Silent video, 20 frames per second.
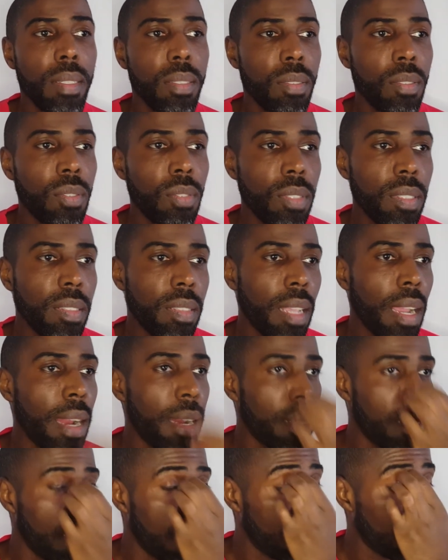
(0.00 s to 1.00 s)
to
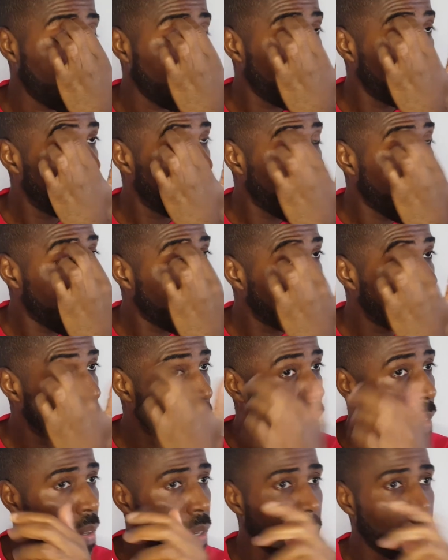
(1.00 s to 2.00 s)
start this, I would like to
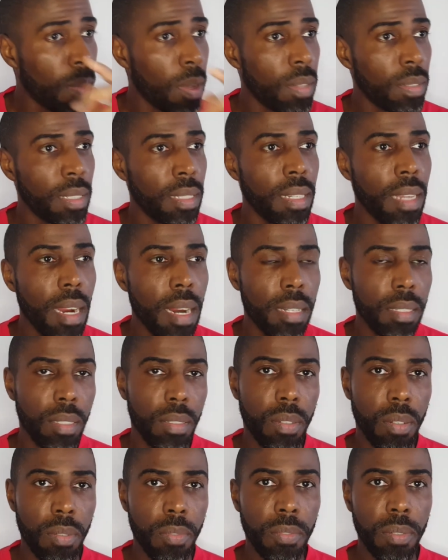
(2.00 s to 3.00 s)
talk about an
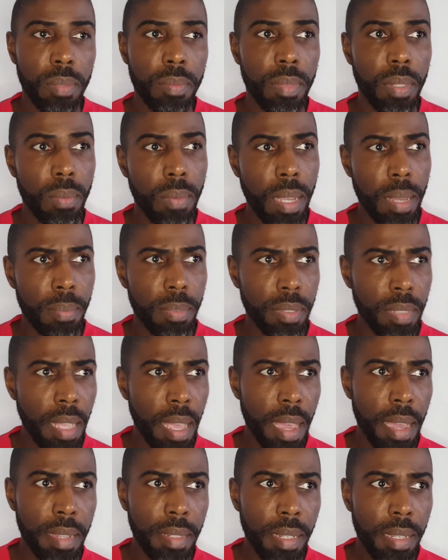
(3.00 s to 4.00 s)
article from the
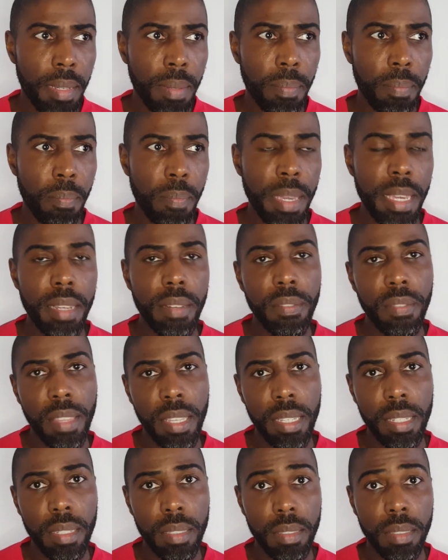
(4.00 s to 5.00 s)
website
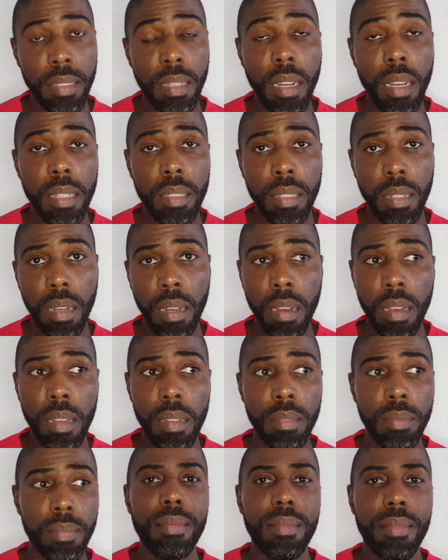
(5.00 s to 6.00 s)

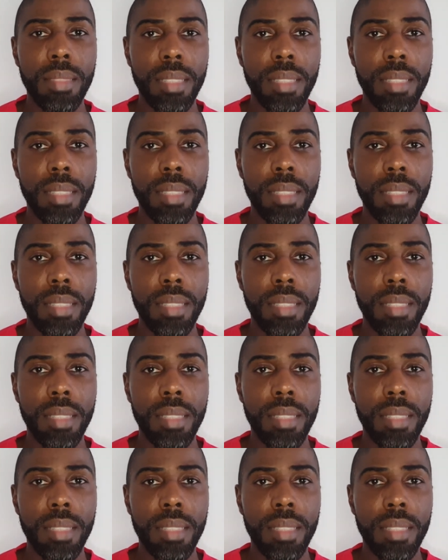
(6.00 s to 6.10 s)
bigthink.com.